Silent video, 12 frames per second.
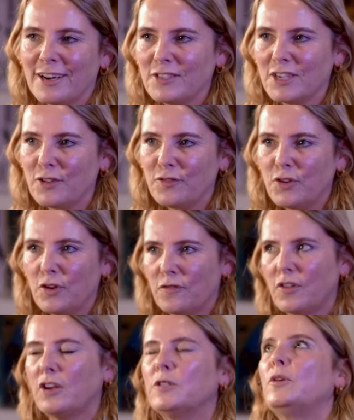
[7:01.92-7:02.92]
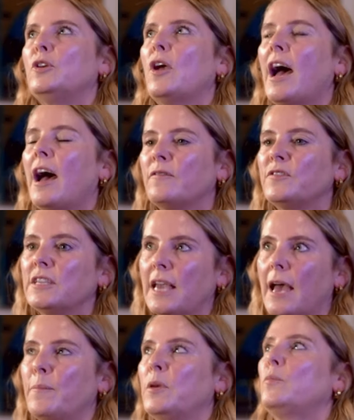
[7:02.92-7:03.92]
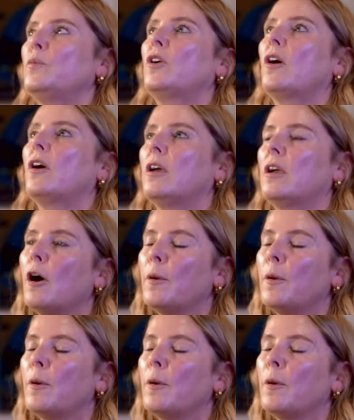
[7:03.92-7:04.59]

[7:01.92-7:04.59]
I've done a few of those, but you have to get people going.